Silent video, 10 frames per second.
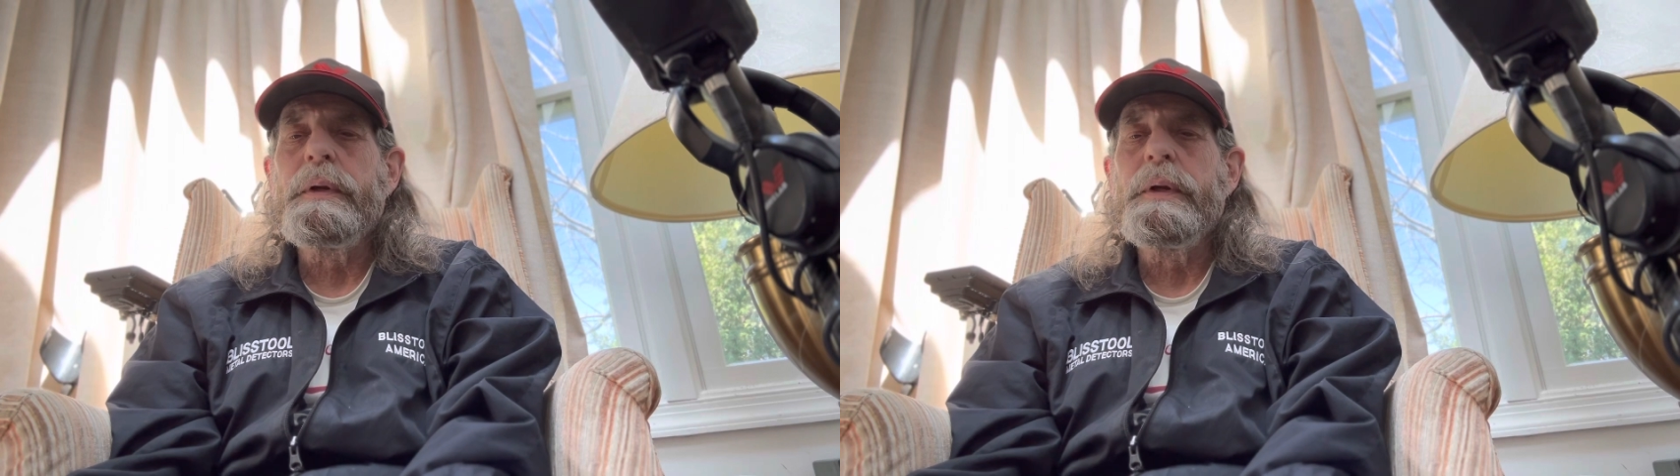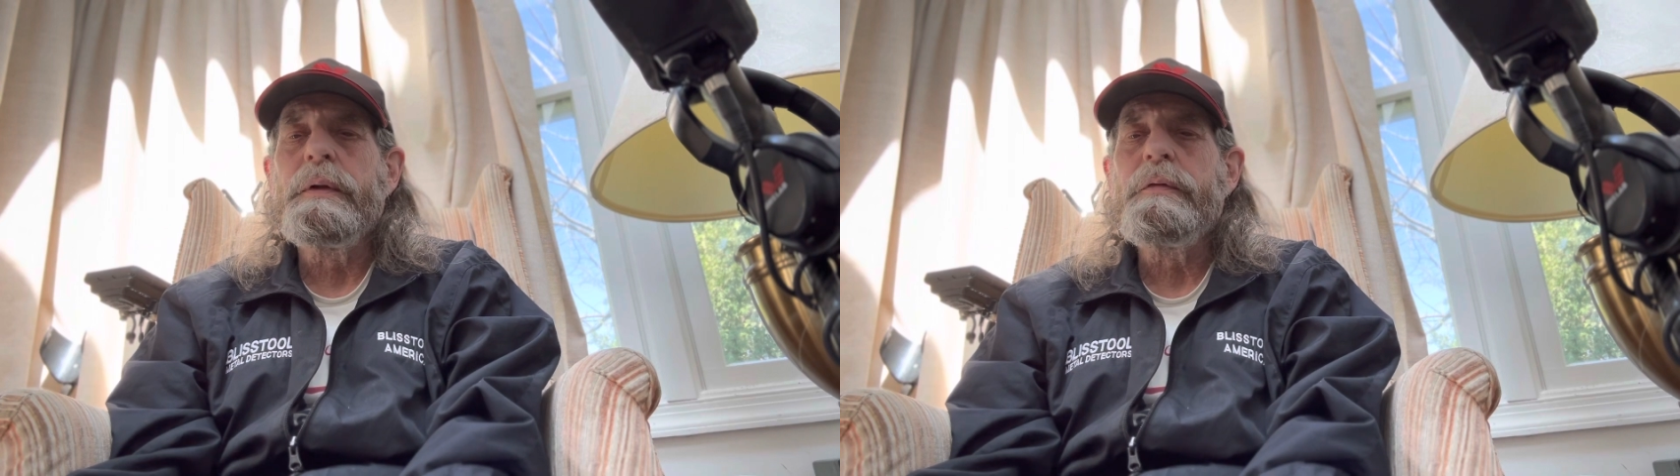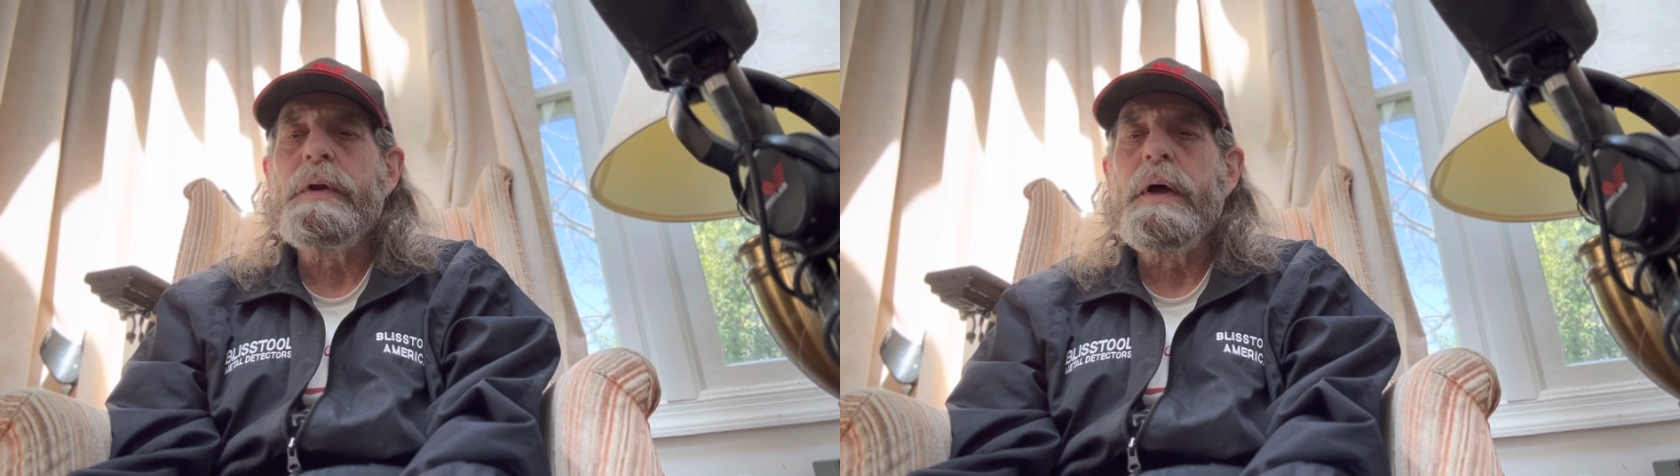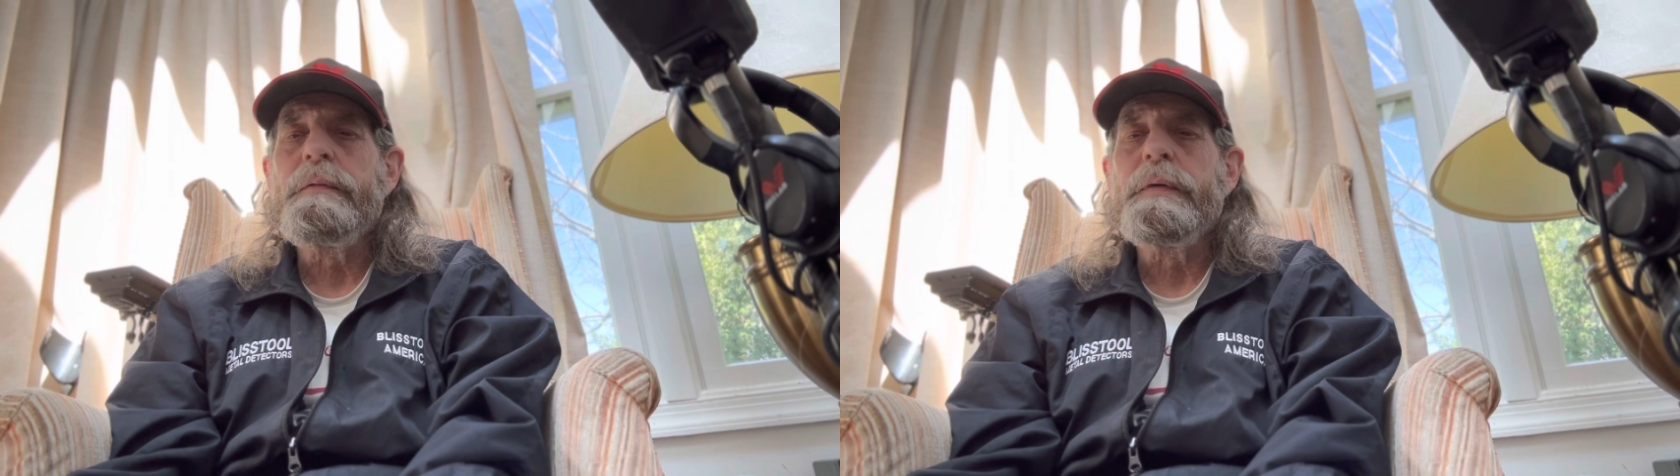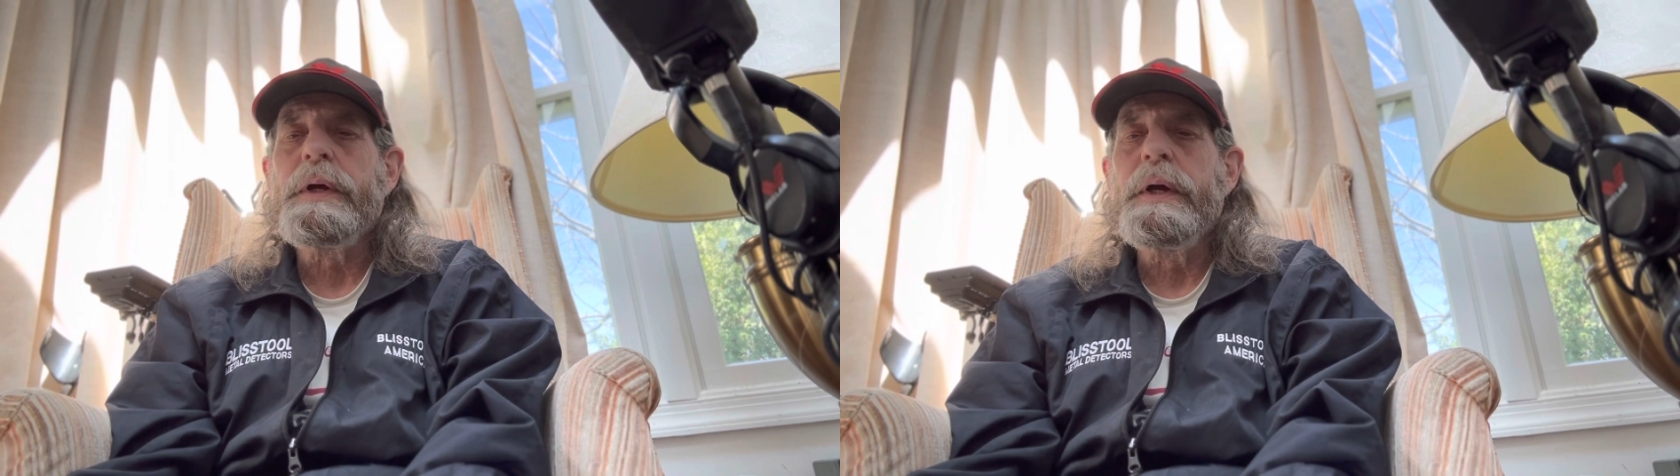in
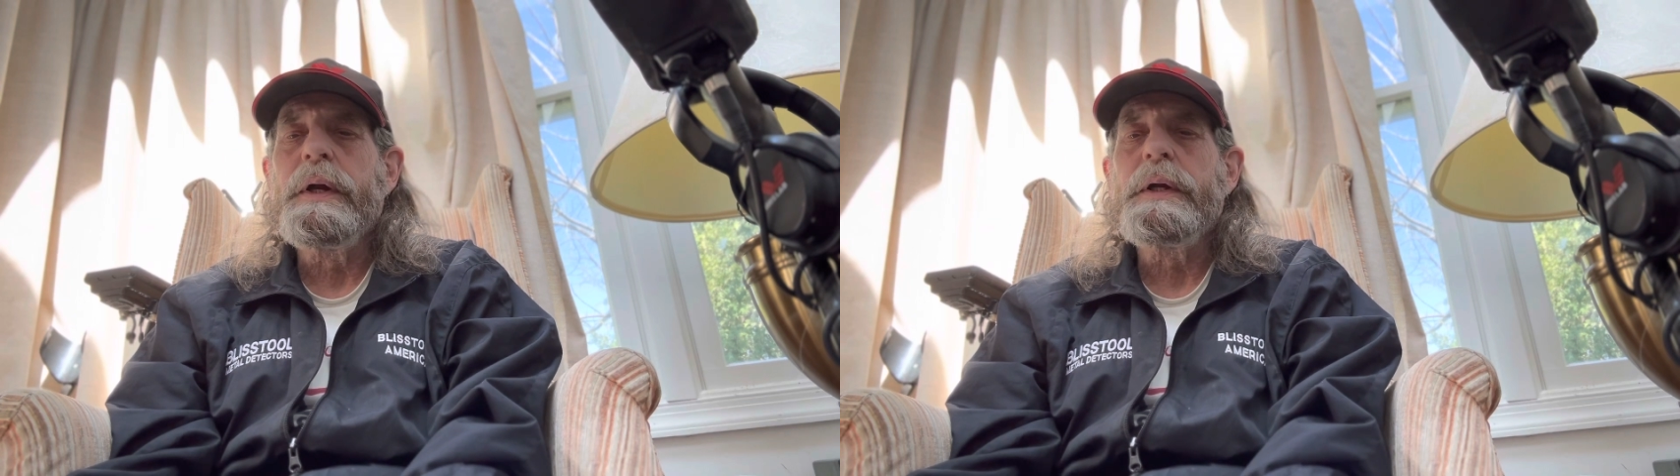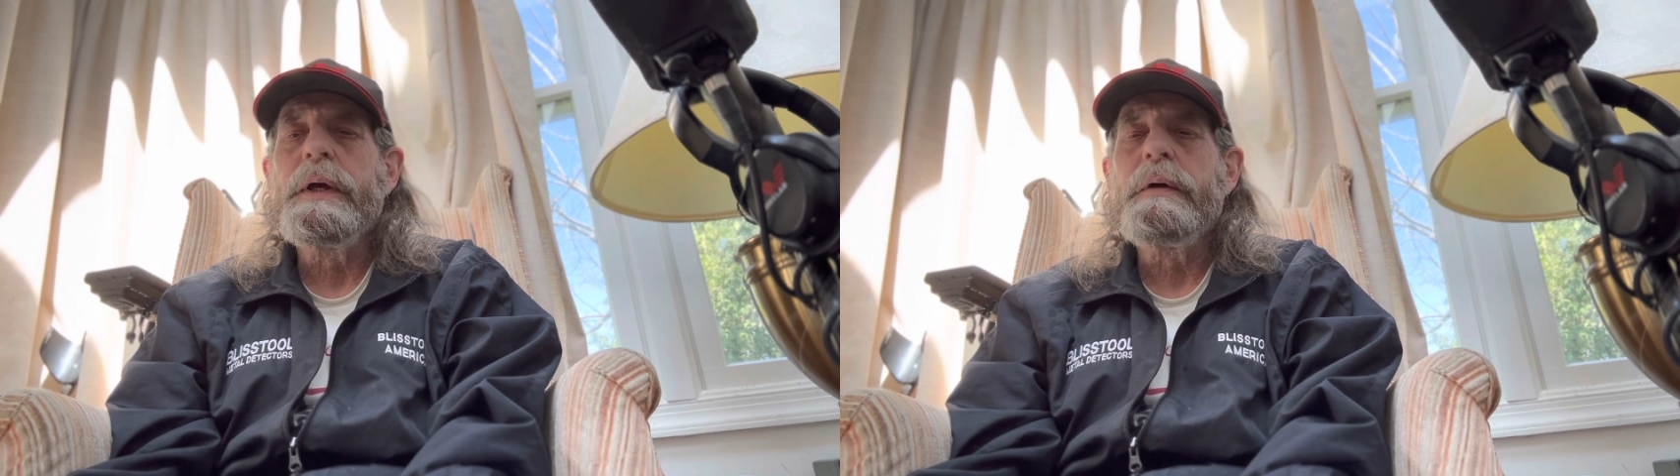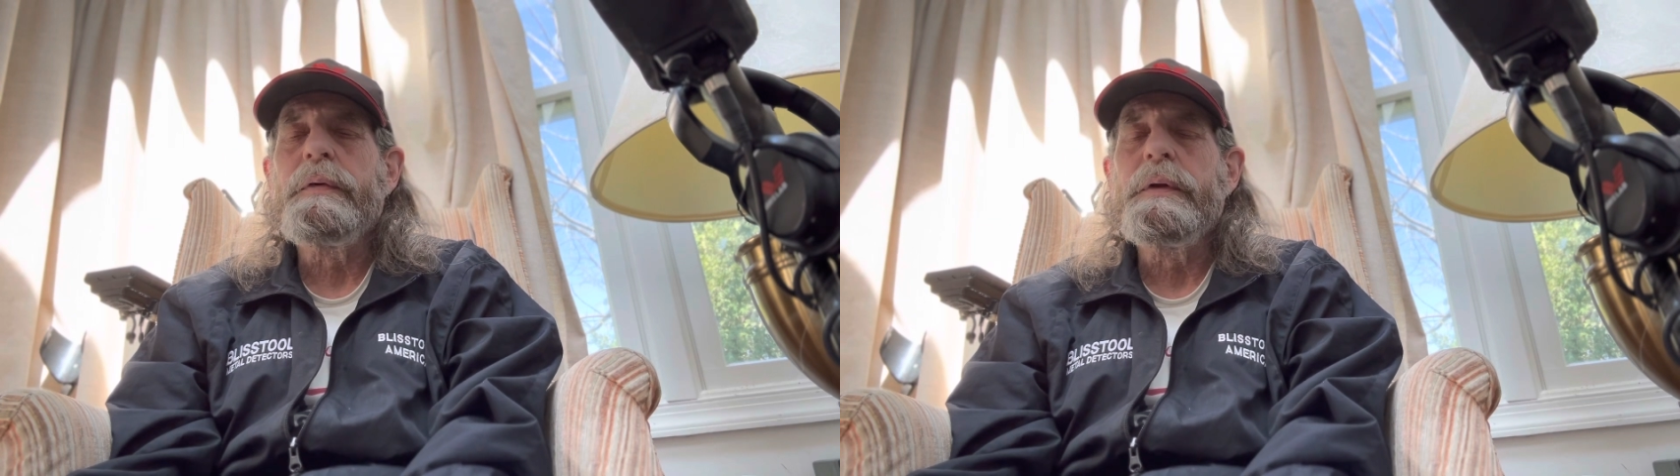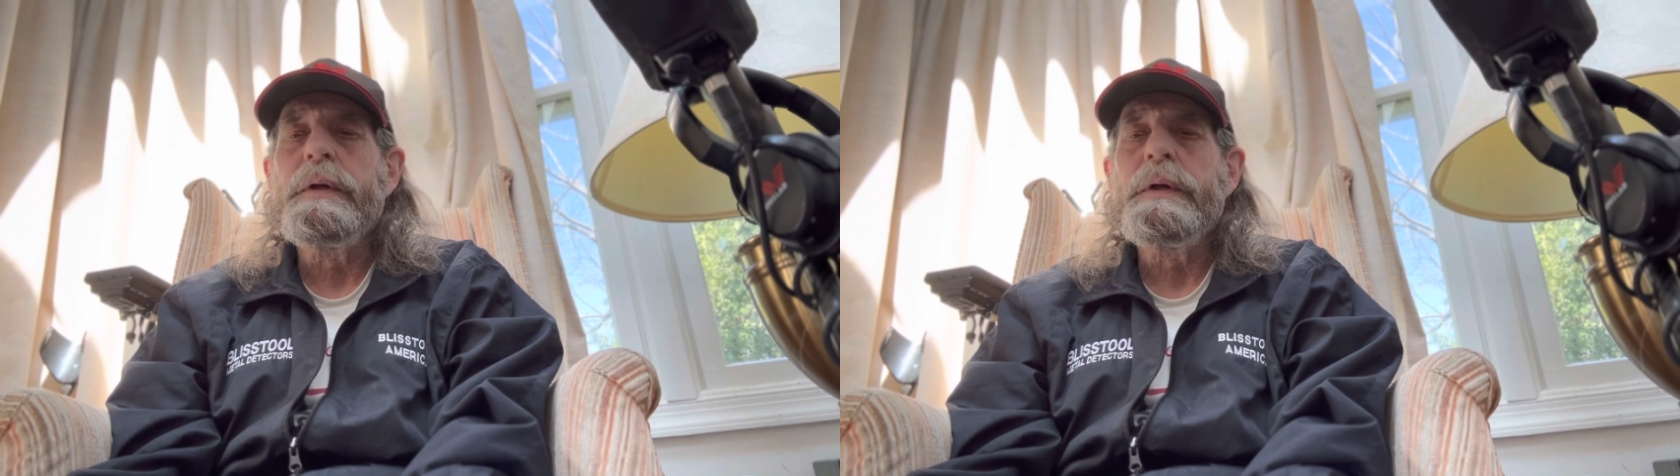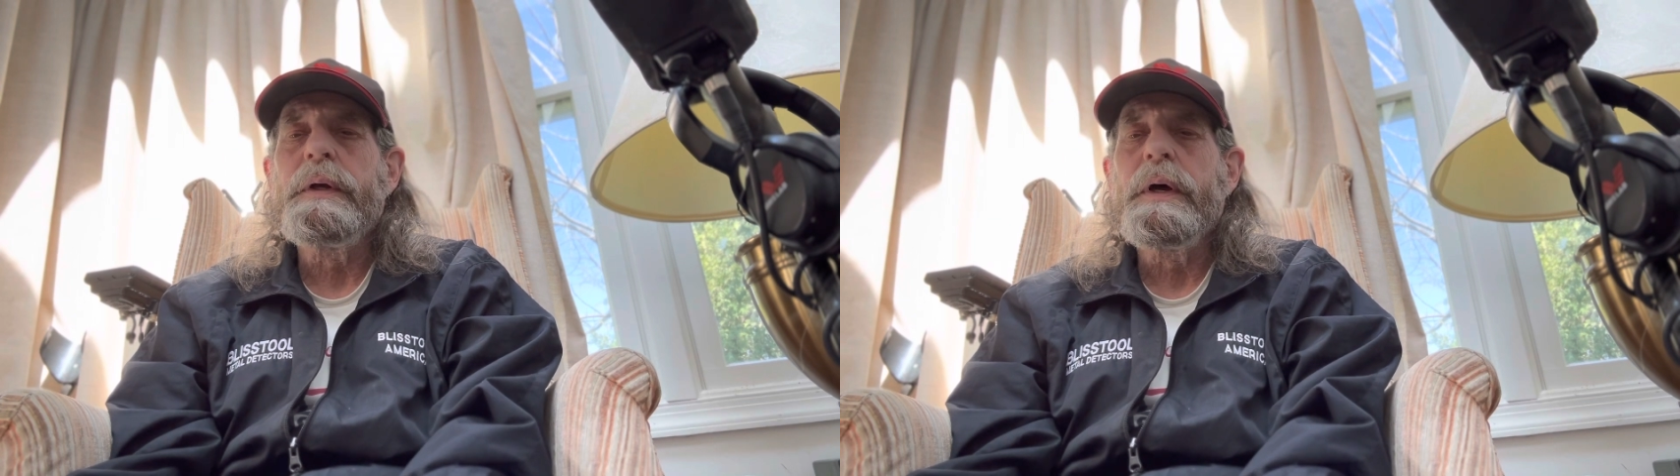Stafford County after
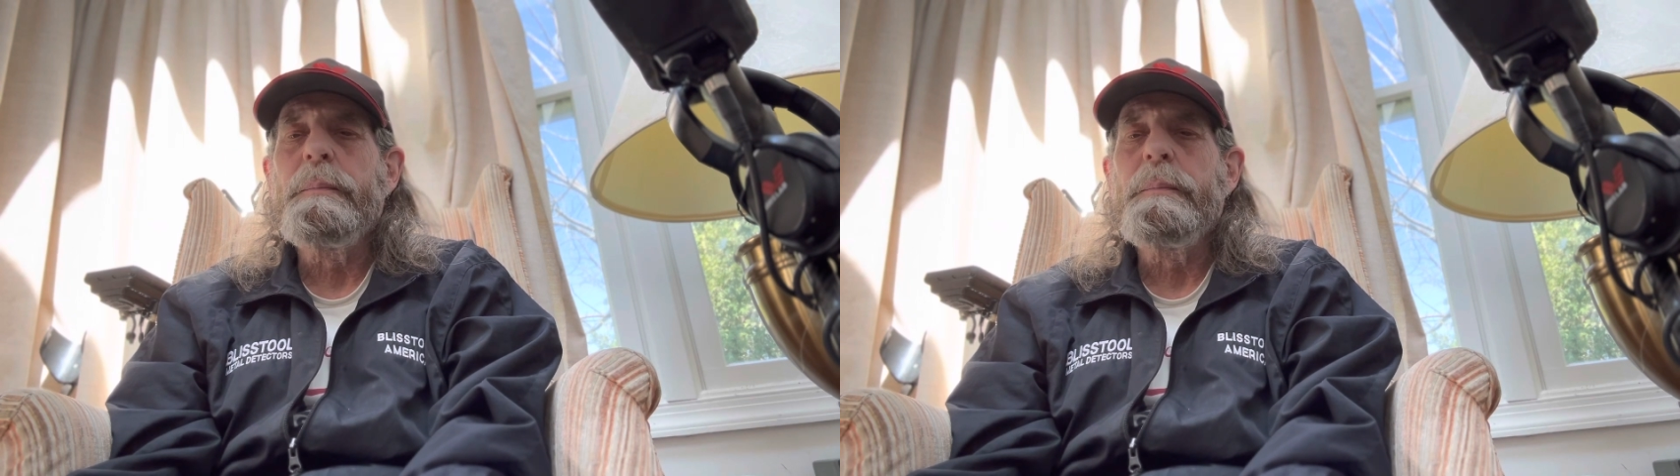the uh,